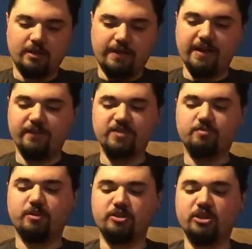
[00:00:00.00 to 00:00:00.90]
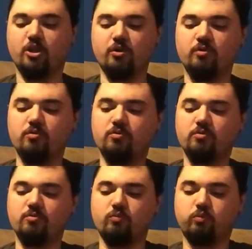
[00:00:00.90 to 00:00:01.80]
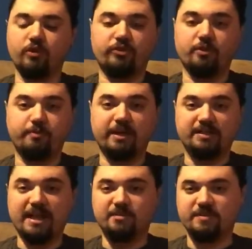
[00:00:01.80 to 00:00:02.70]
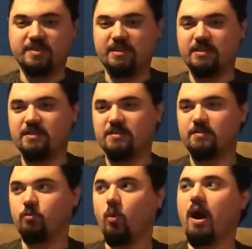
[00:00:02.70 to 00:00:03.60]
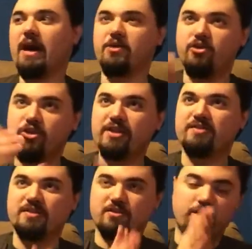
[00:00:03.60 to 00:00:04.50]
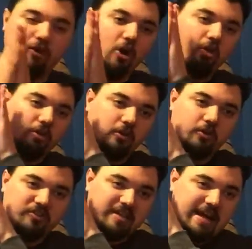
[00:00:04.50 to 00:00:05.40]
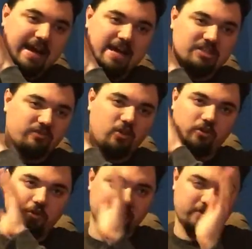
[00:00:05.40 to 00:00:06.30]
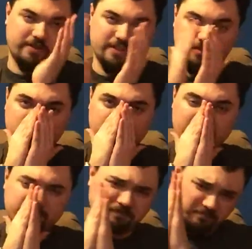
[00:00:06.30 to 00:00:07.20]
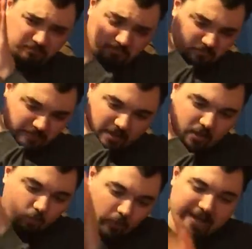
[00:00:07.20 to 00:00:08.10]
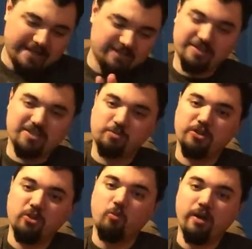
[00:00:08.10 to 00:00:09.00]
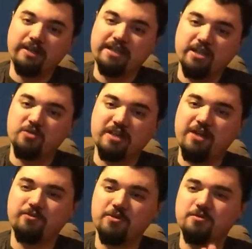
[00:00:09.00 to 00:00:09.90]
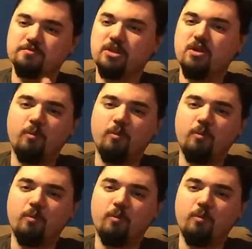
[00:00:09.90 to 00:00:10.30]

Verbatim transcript: And in this one, you know what their big attachment scene is. Why this is, of all the girls he has, of all the girls that are in this movie, why is this one the one he goes after?